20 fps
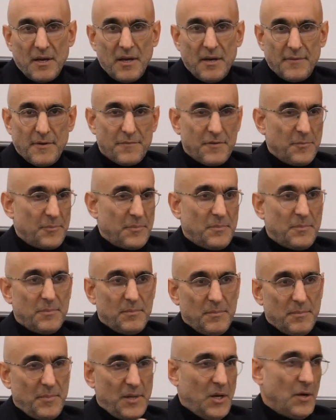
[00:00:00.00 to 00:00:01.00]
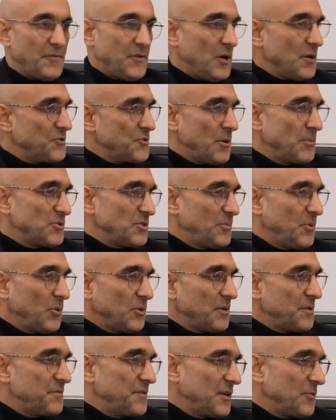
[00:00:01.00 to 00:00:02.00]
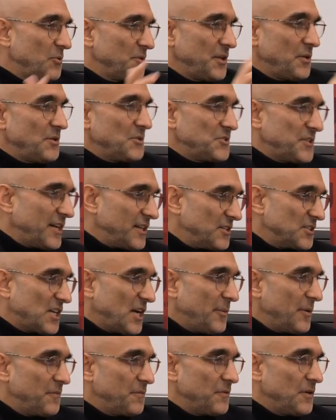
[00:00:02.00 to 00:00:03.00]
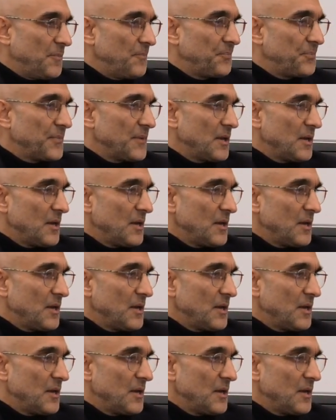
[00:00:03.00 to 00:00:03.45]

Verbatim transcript: If you're if you are a Trump supporter, think where the other side is coming from.